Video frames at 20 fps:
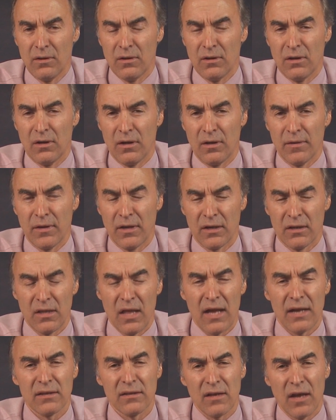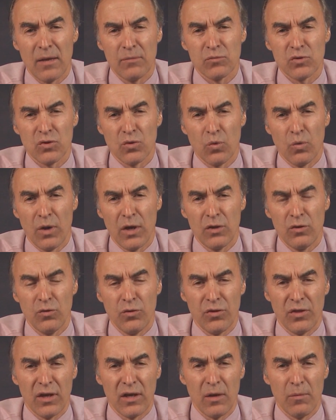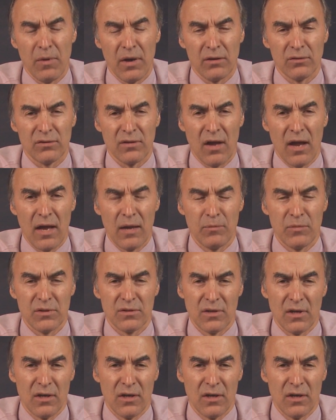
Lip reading: And a lot of times the way you think about time is